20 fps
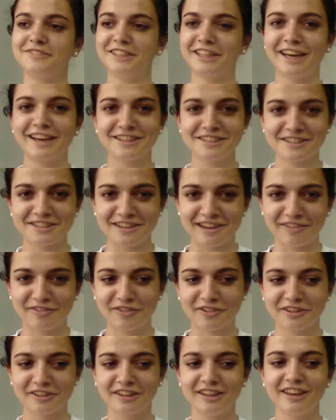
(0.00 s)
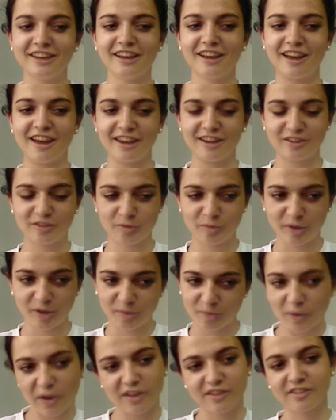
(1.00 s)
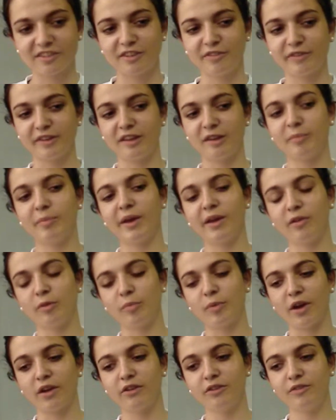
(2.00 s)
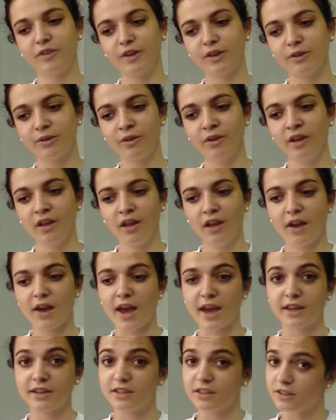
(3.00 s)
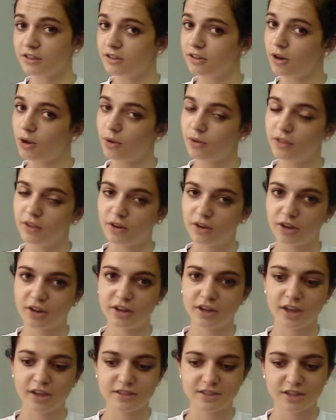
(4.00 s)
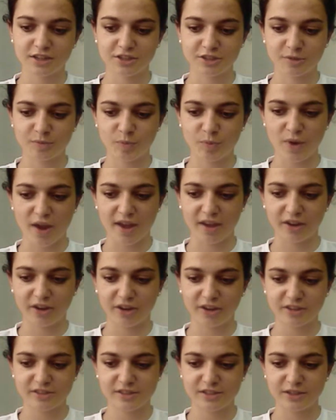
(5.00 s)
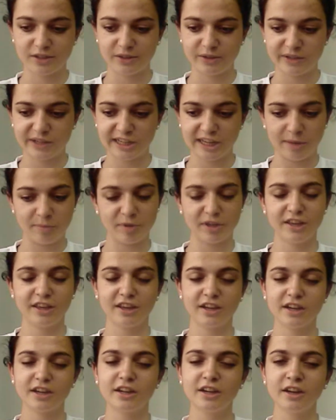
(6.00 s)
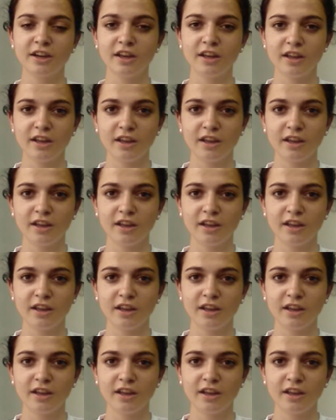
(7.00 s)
Yes, definitely. I speak positively about a broader view. I didn't know the organization prior to coming here.